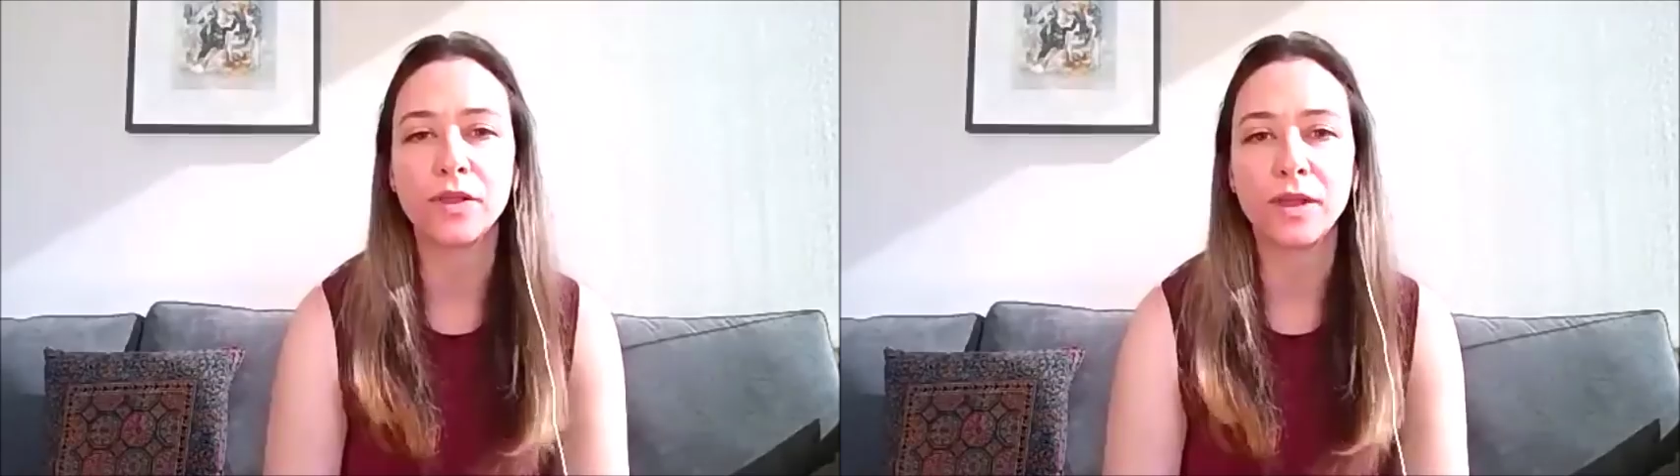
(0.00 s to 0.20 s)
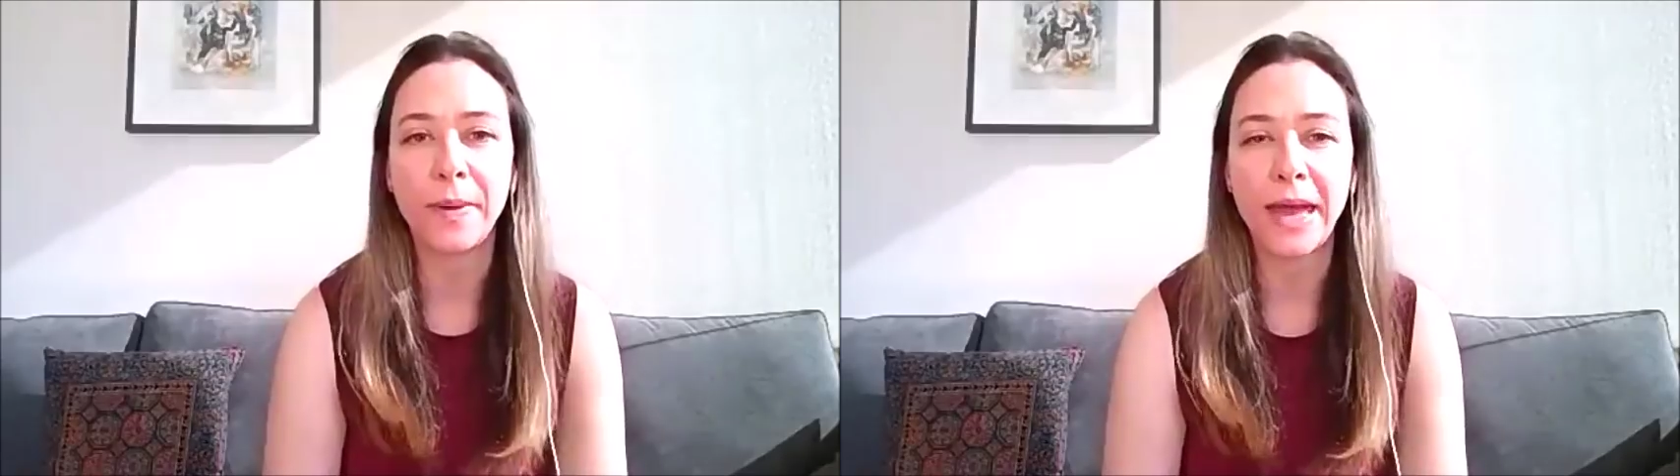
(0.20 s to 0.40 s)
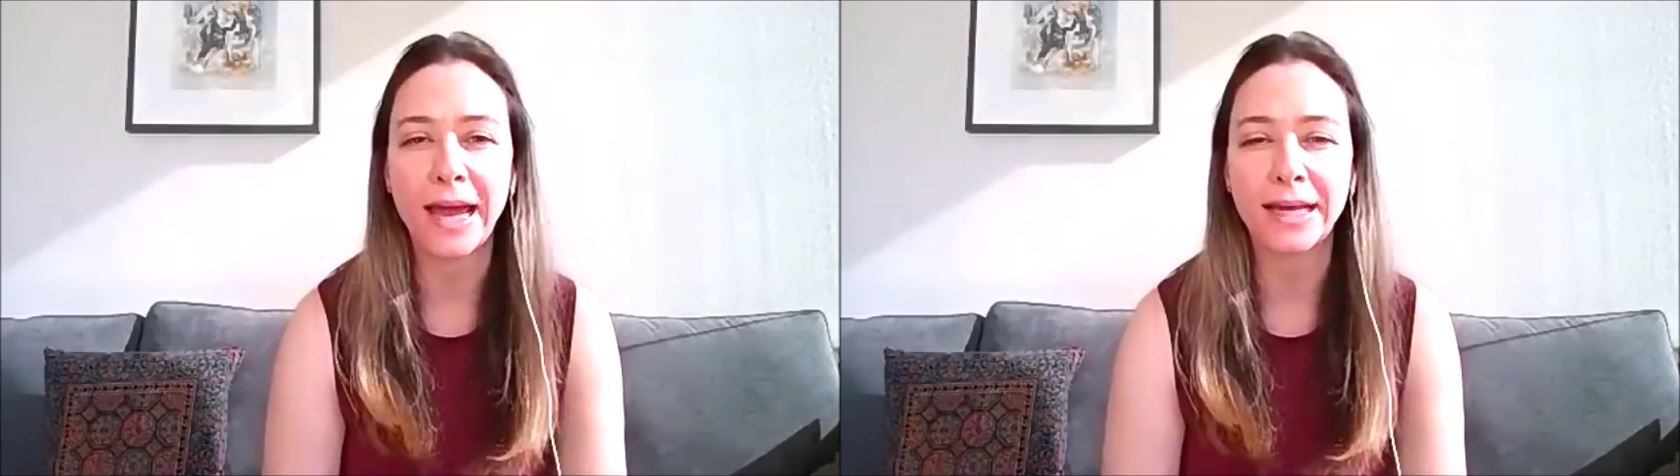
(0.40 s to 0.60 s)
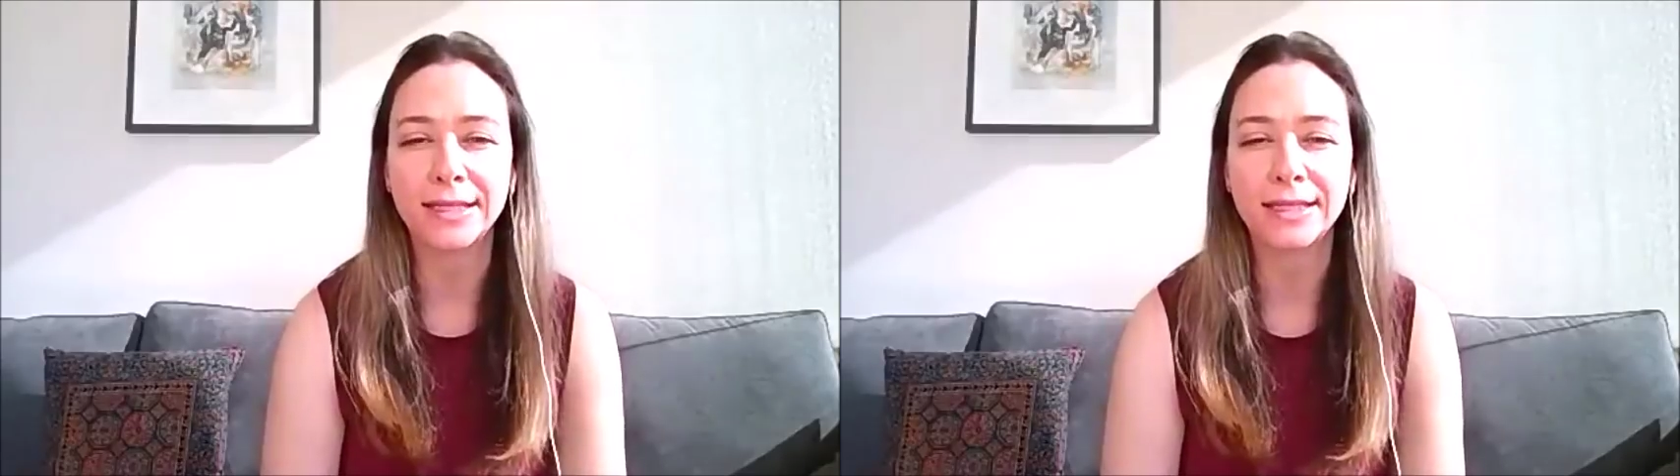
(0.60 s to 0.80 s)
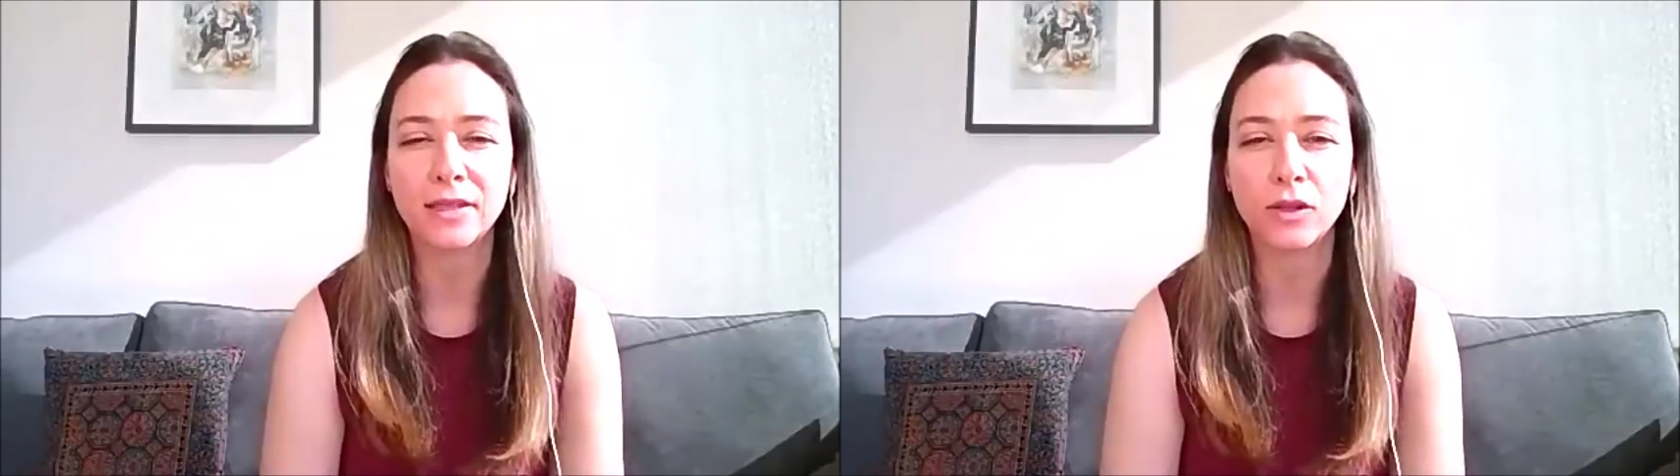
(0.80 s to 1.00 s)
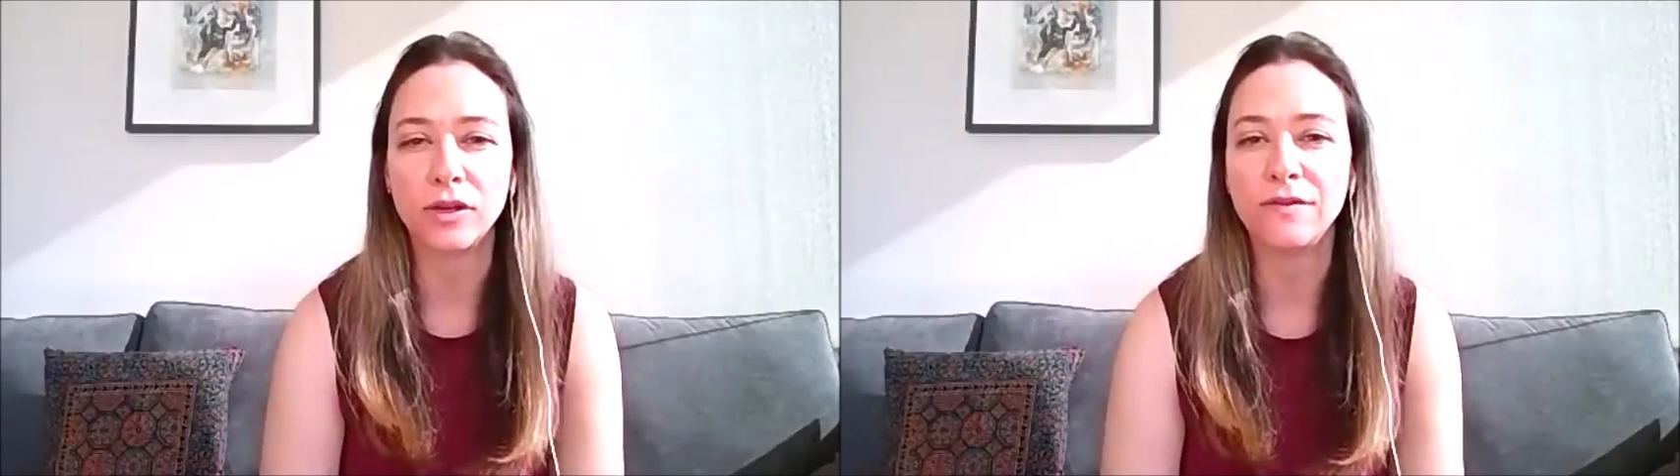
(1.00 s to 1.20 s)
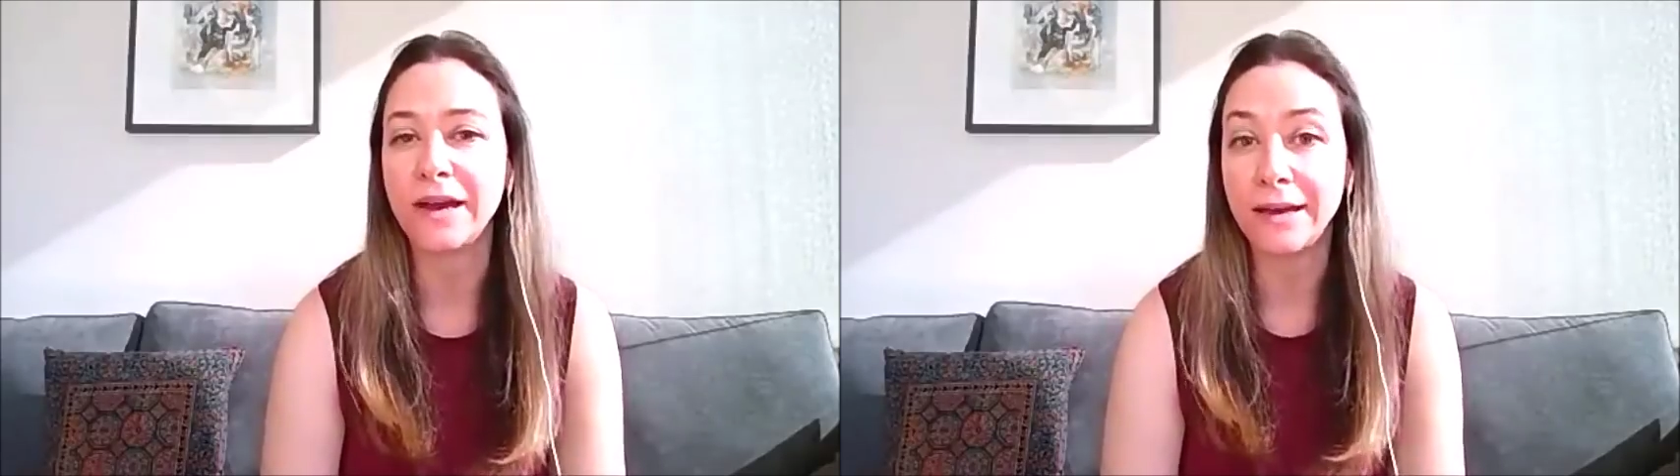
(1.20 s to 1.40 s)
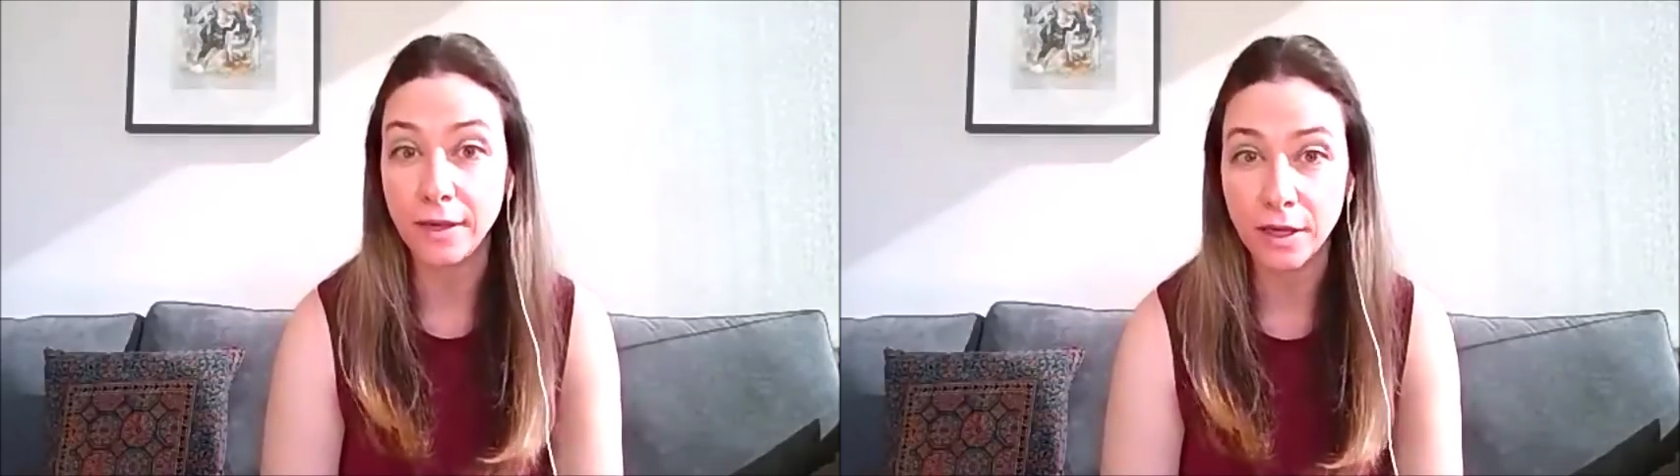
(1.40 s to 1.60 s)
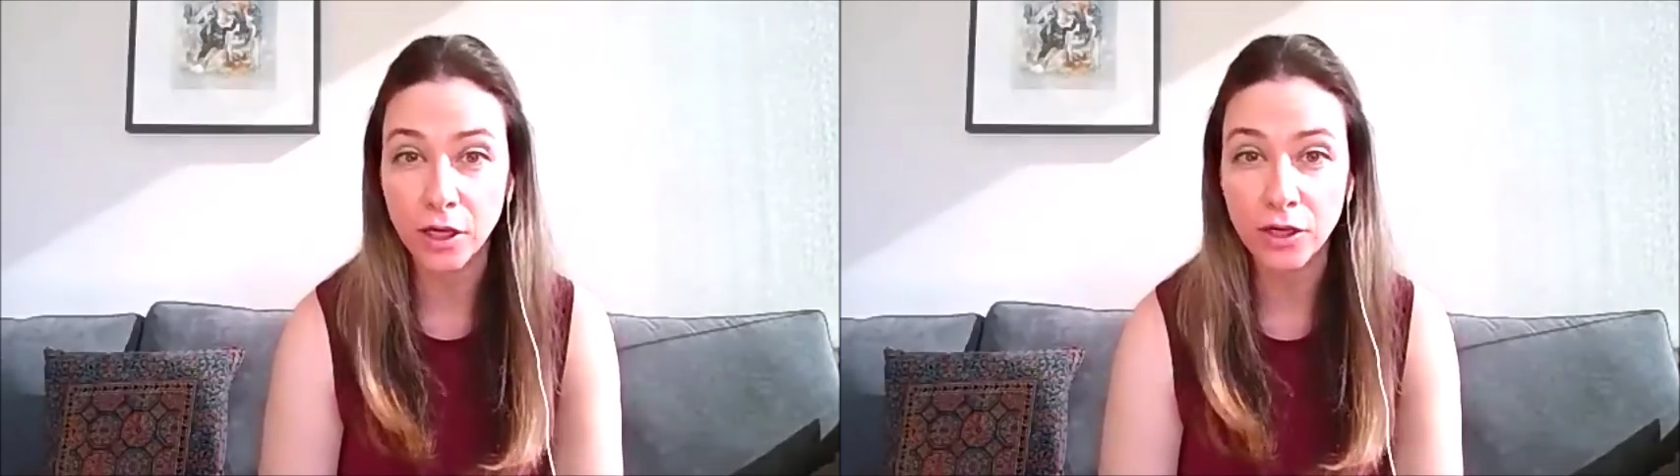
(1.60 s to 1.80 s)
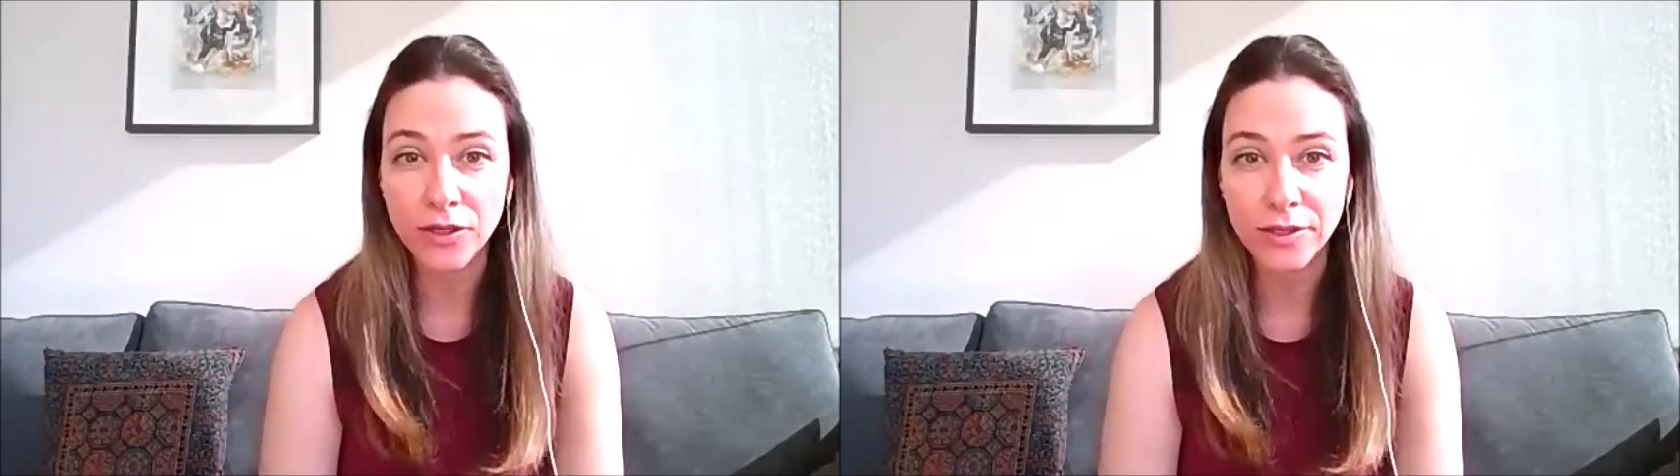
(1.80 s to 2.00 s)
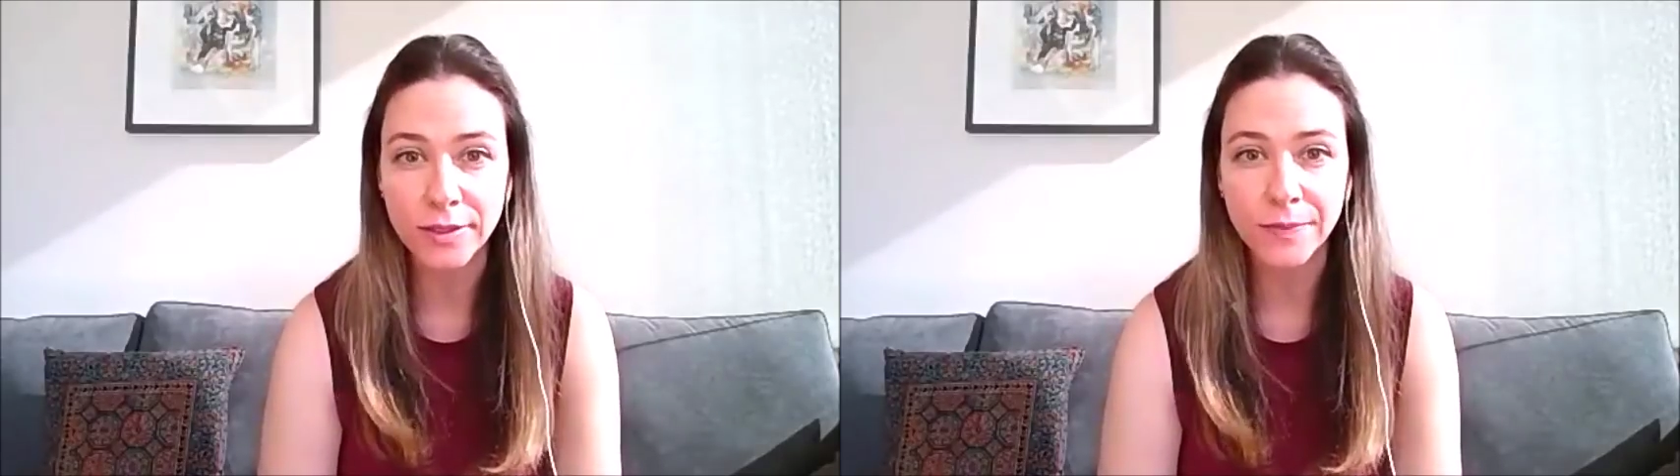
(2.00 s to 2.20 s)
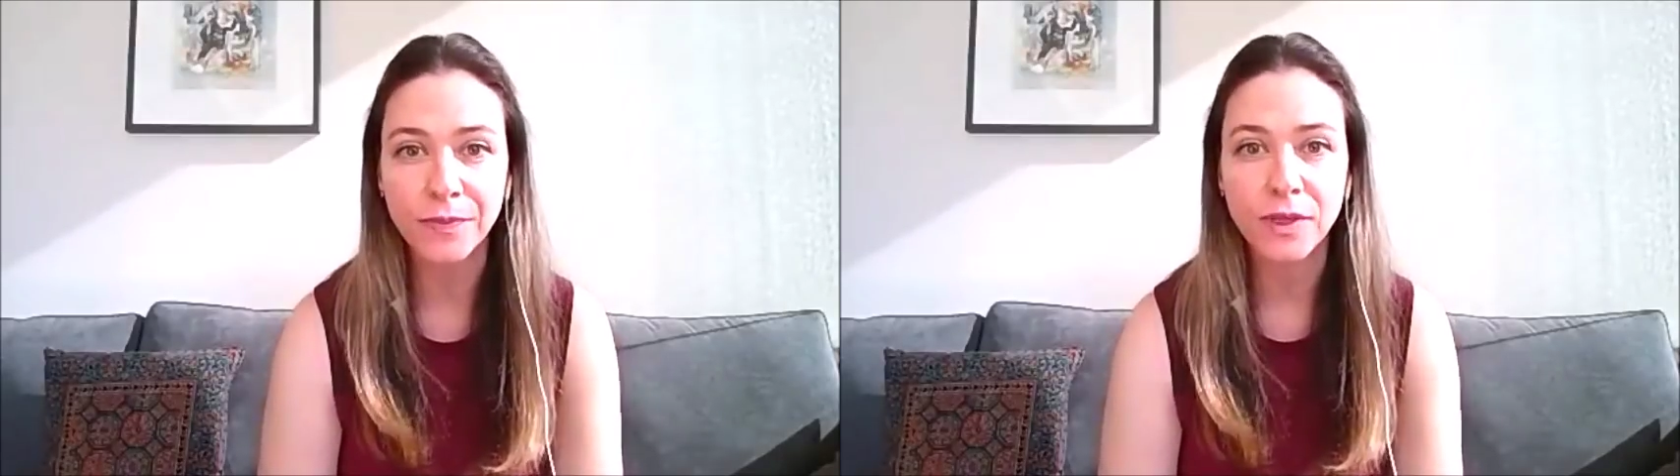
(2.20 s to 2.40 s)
for the past 35 years